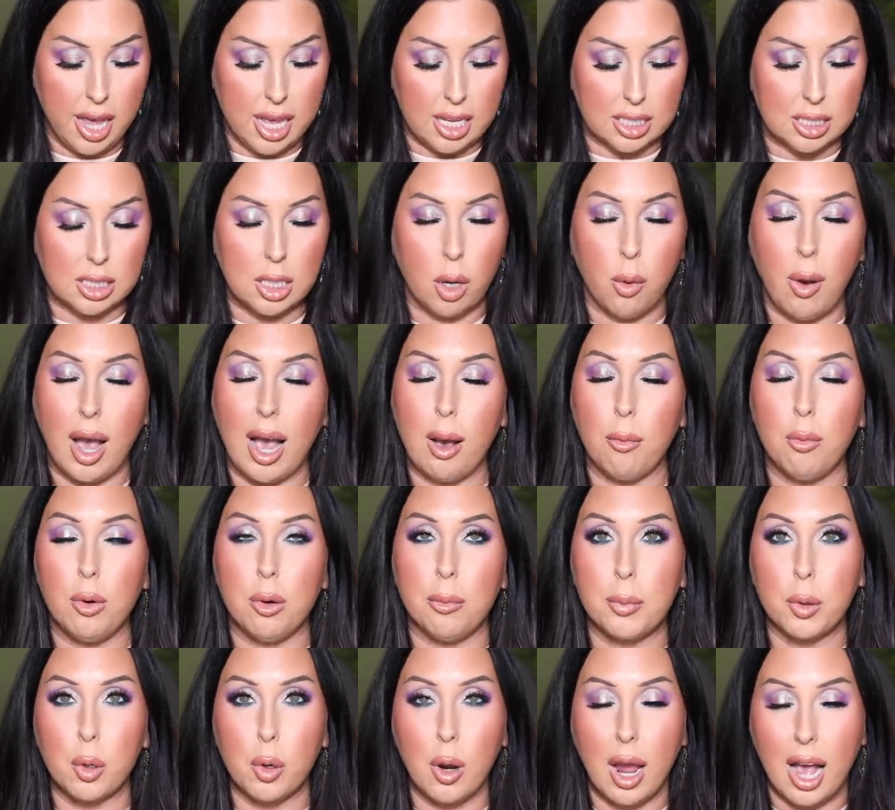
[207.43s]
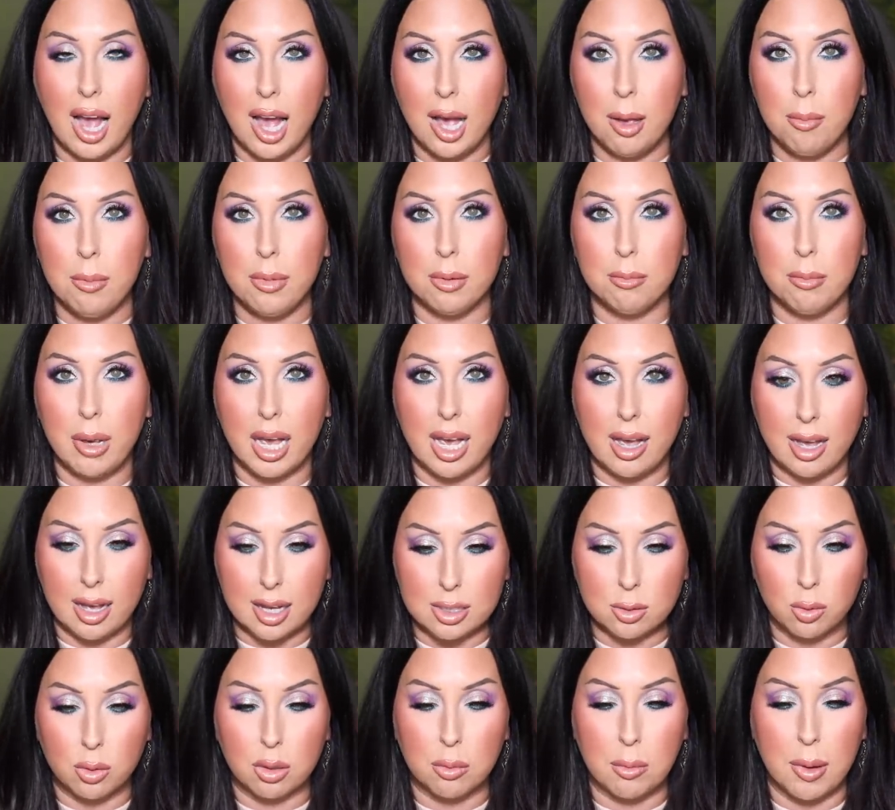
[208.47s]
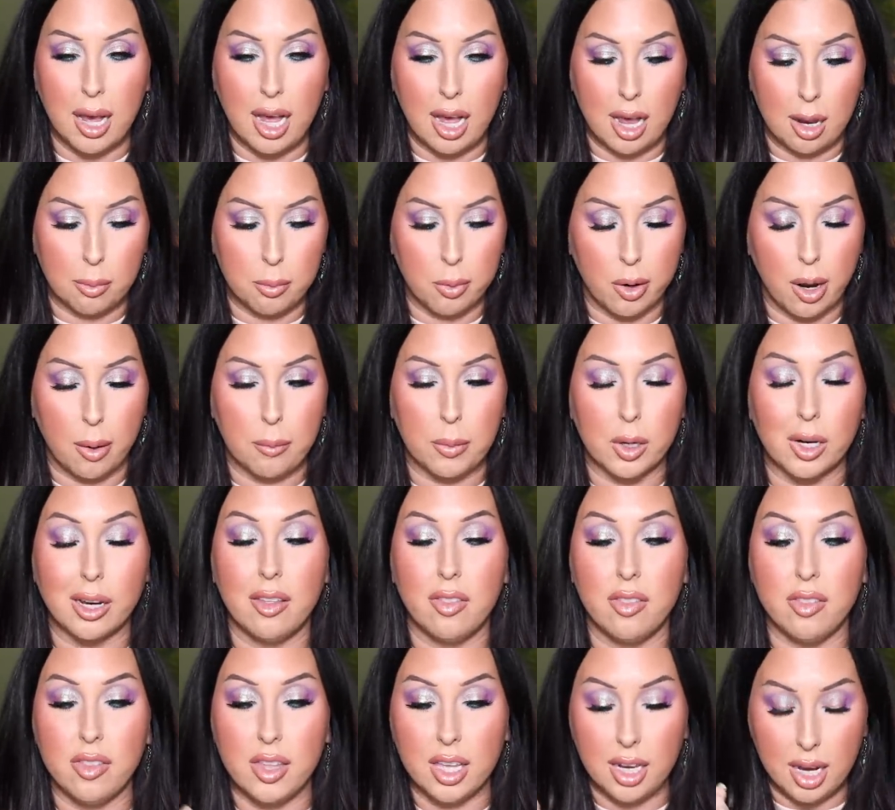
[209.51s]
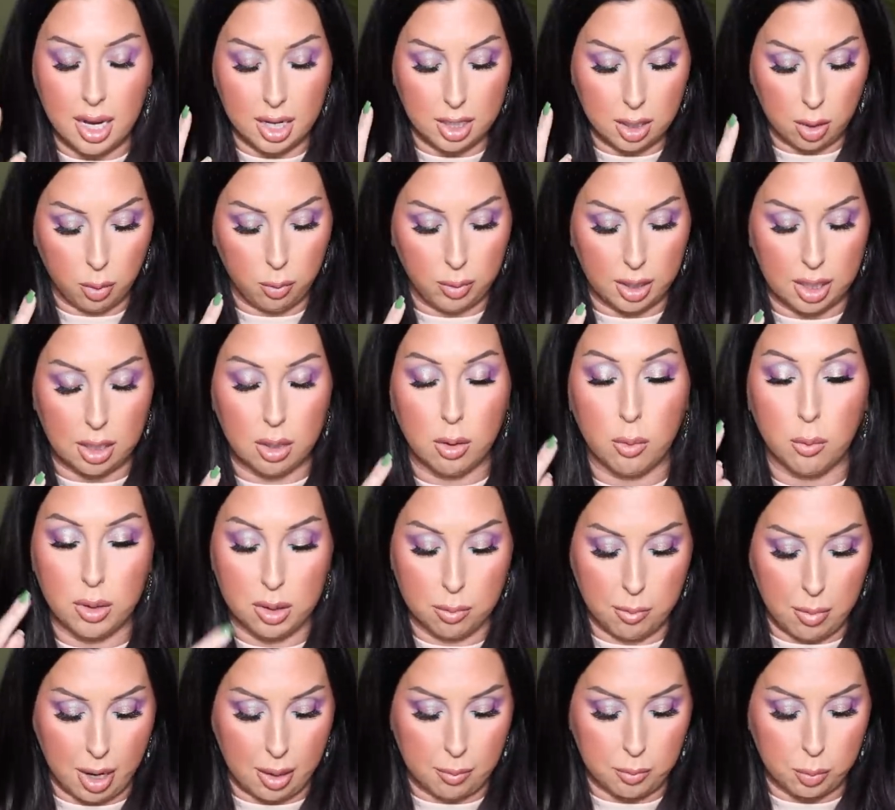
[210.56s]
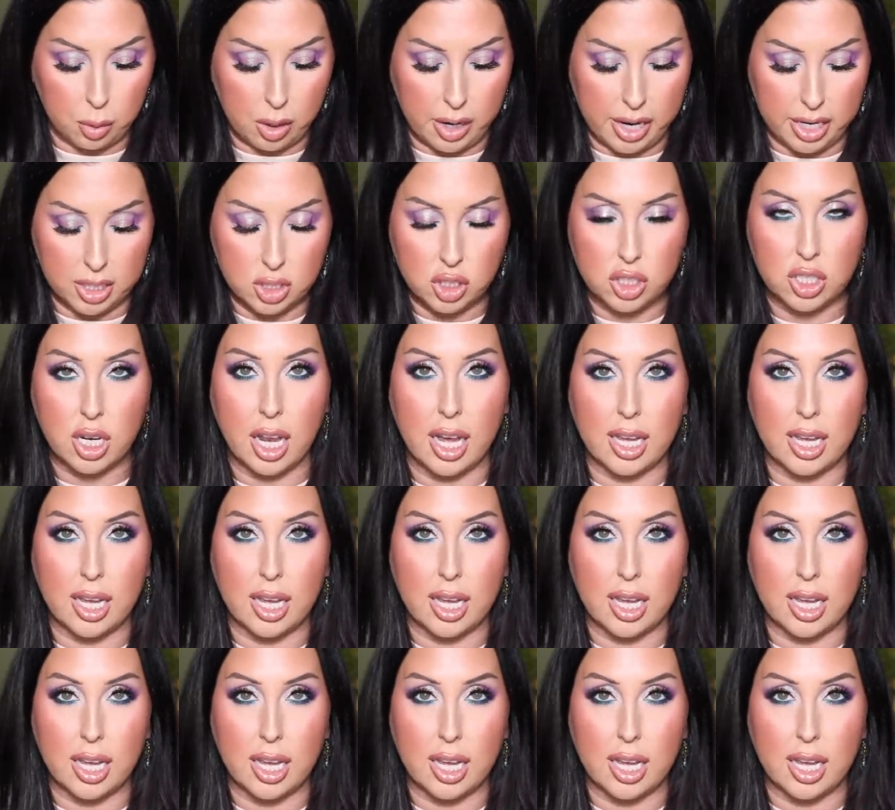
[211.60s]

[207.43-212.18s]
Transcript: So I will prime my eyes with my eye primer, and then I go in with my brush.